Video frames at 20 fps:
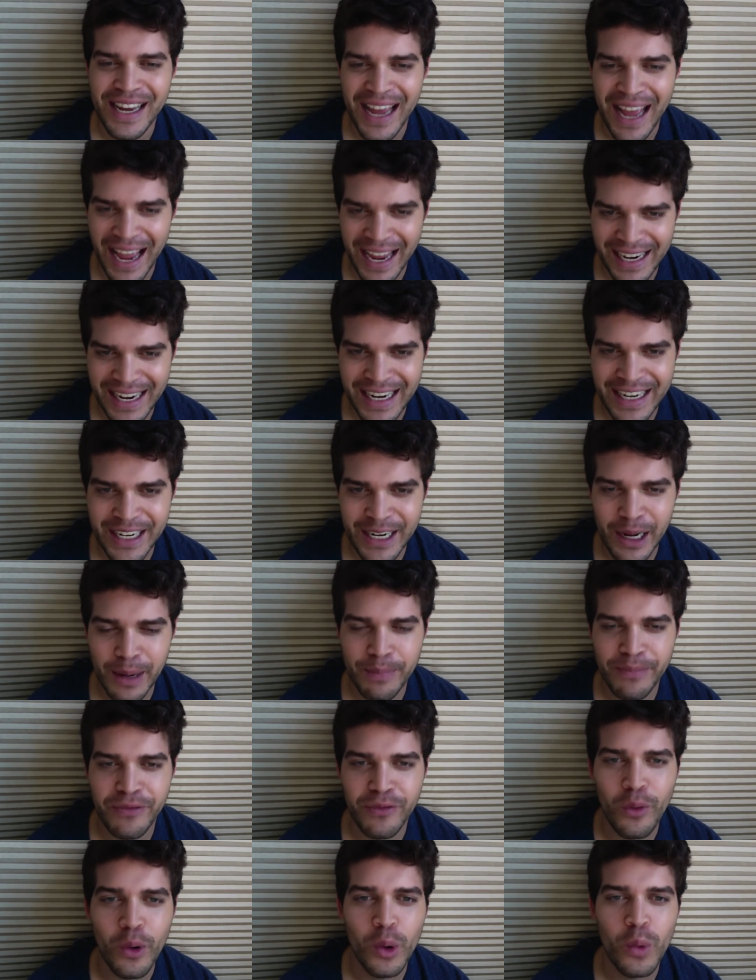and ended
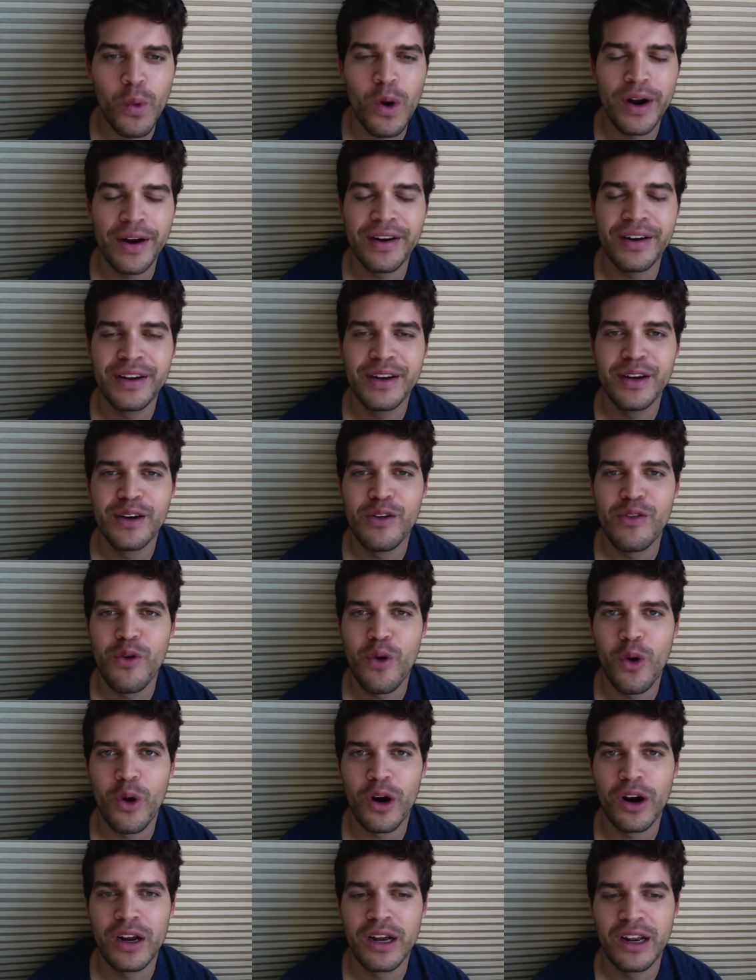up 4 1
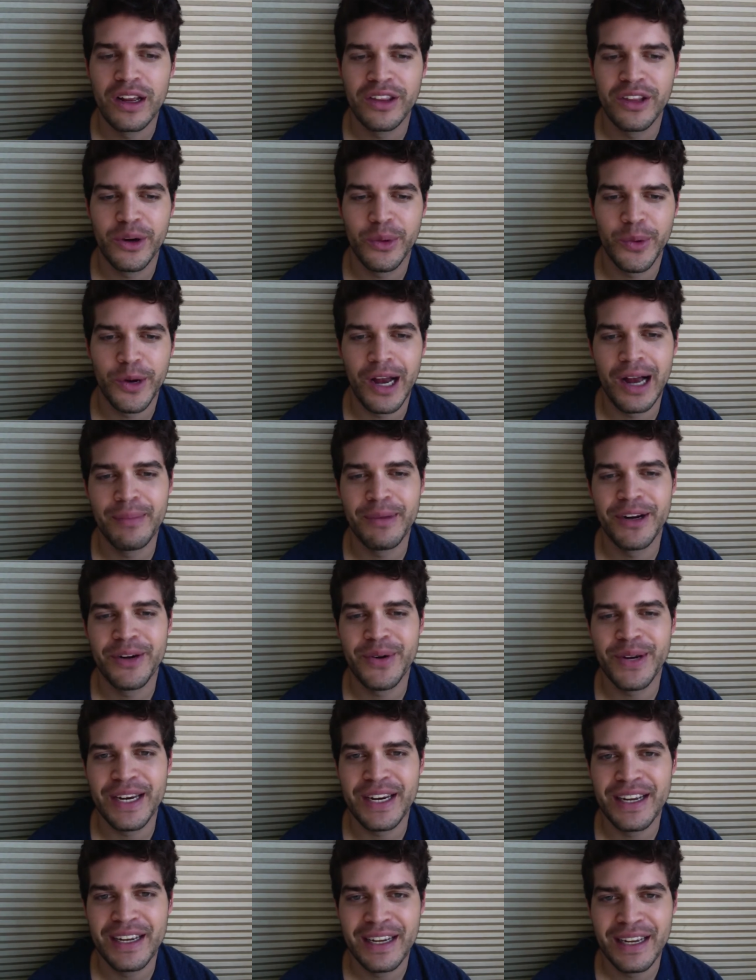for the Real
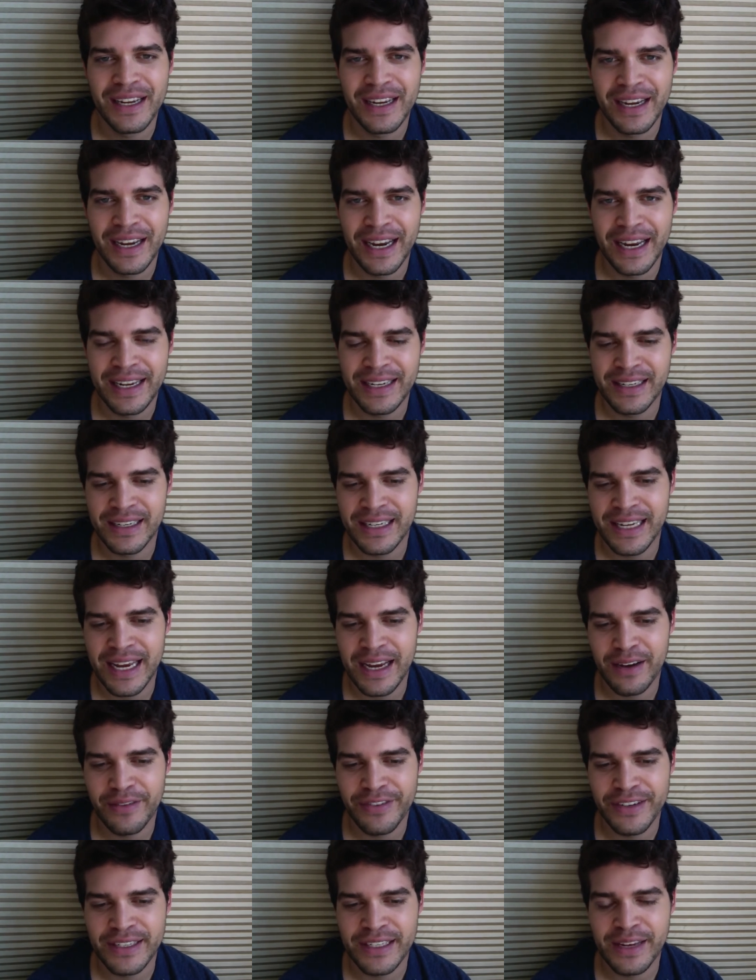Madrid. It is a day
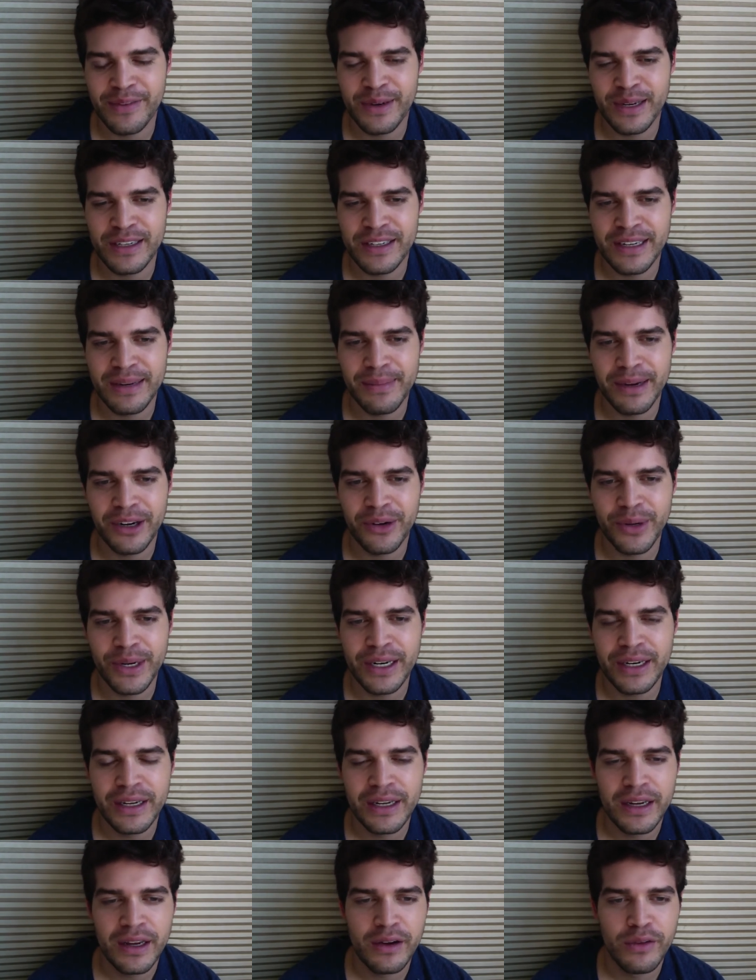of festivities in
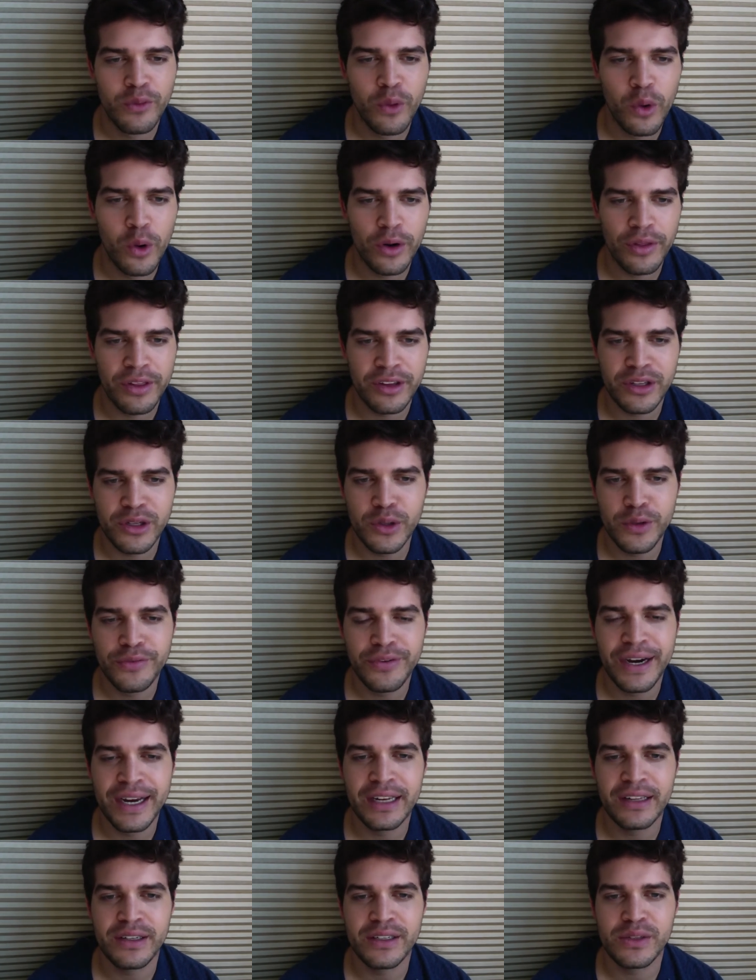Madrid, for the two
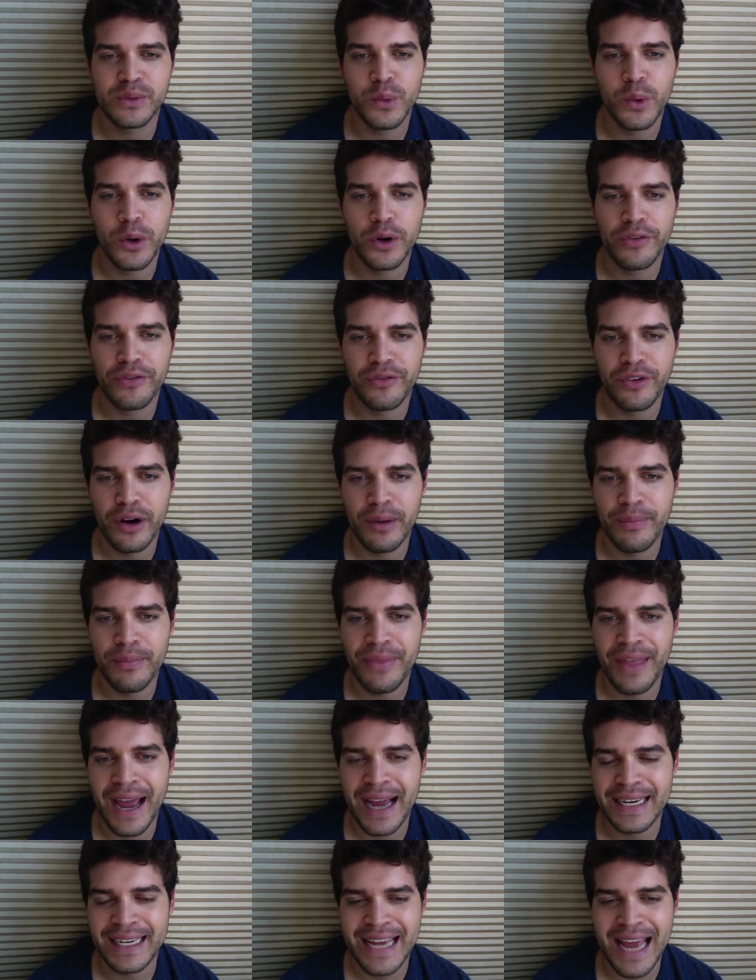finalists were from
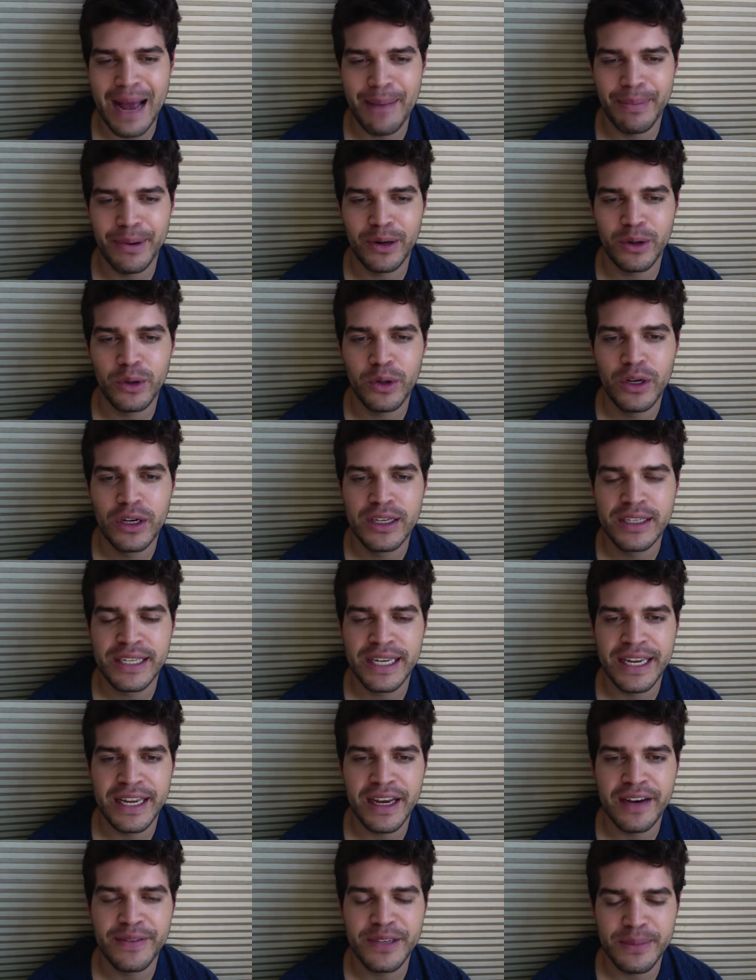that capital
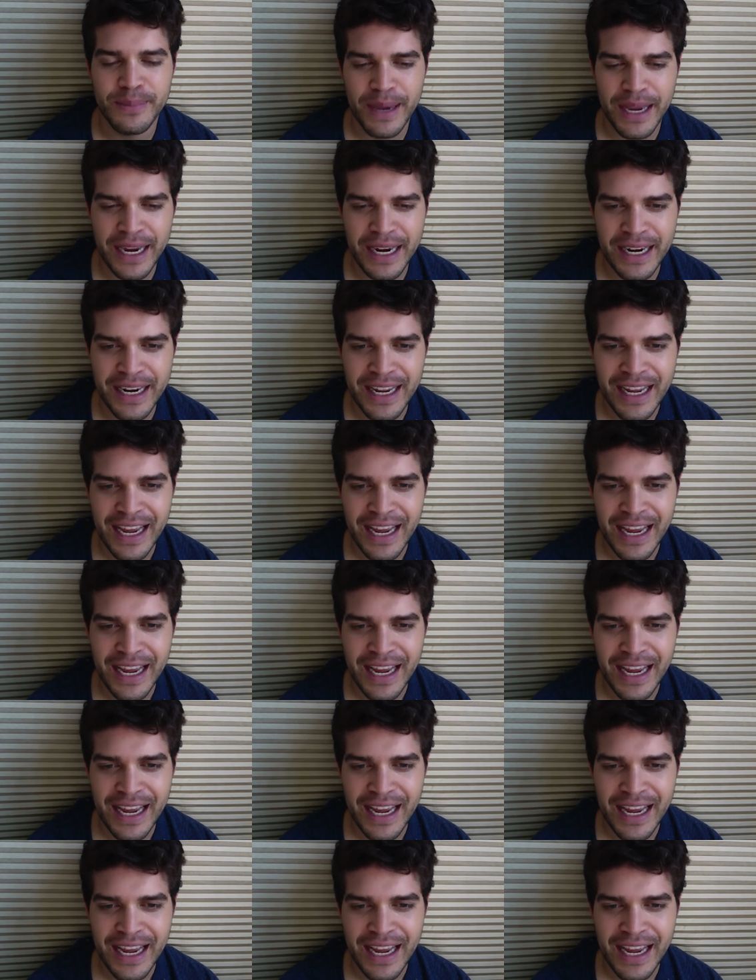city of Spain,